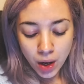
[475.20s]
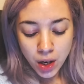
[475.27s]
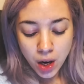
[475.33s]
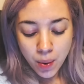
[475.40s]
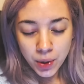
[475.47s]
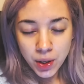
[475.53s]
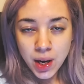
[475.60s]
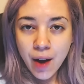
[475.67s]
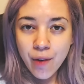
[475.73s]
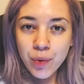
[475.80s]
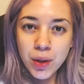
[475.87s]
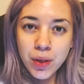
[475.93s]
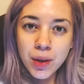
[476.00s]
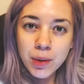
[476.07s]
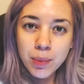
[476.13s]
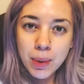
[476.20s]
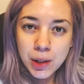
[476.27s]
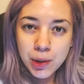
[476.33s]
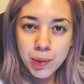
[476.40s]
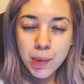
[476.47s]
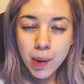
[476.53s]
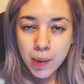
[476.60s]
You know when you have one of those
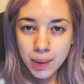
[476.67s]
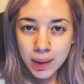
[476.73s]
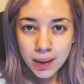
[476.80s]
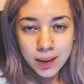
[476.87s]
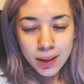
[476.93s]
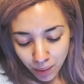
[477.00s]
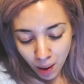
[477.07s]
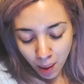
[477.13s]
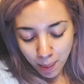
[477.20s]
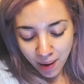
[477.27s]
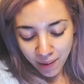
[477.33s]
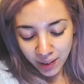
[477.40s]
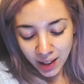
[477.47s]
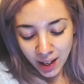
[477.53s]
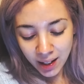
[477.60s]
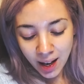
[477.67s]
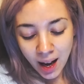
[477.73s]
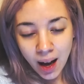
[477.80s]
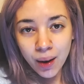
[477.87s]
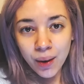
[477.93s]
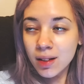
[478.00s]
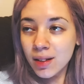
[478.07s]
pinchy moments? I'm having that
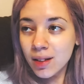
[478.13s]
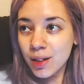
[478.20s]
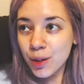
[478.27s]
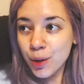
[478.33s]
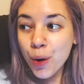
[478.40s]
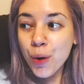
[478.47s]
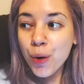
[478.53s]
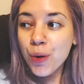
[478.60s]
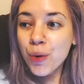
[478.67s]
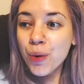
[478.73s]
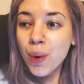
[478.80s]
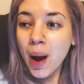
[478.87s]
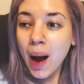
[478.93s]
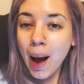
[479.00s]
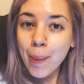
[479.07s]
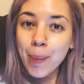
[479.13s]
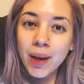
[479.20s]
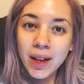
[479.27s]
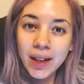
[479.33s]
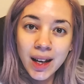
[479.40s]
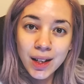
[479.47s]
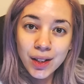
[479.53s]
now. So happy
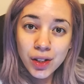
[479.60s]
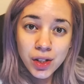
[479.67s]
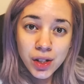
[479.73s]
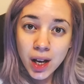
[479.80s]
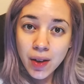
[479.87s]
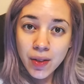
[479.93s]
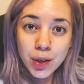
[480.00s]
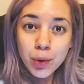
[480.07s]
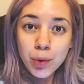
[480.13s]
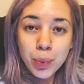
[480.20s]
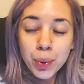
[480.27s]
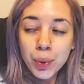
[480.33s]
I get to share this with